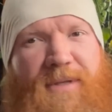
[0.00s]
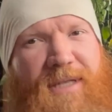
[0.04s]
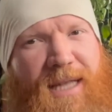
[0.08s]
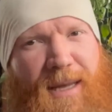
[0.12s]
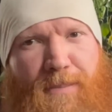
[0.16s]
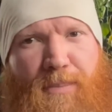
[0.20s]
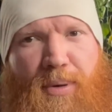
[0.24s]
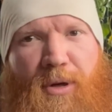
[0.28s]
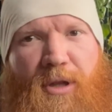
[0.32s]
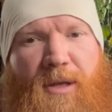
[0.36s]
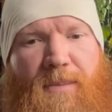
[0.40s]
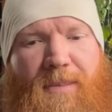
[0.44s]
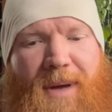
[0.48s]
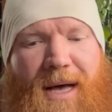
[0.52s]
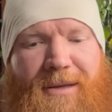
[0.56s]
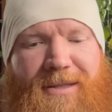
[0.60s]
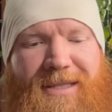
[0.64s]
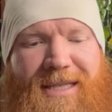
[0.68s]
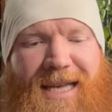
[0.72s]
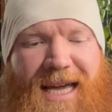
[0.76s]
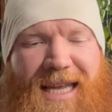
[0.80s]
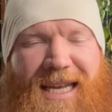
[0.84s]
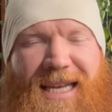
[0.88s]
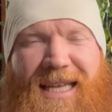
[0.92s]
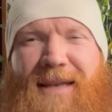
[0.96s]
Then put them
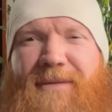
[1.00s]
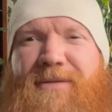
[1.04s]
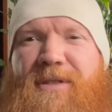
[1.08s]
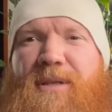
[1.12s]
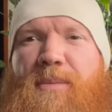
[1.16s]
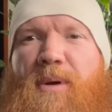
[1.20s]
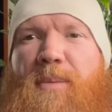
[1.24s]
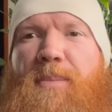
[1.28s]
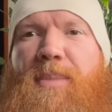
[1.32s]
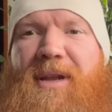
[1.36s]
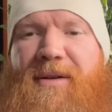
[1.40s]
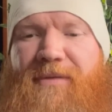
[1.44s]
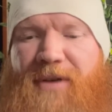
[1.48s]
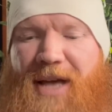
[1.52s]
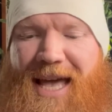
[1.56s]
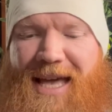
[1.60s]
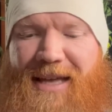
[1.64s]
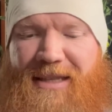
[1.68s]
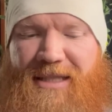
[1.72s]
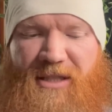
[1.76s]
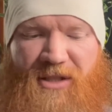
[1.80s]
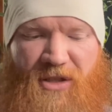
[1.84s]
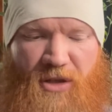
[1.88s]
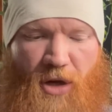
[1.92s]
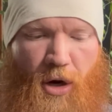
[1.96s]
outside. It gives them a bit of a
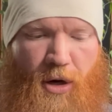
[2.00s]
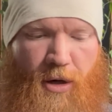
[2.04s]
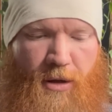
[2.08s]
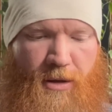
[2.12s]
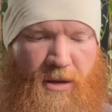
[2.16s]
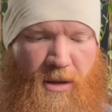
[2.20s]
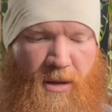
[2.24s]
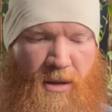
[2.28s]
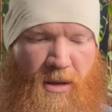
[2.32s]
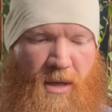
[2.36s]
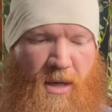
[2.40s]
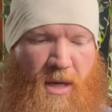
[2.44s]
head start.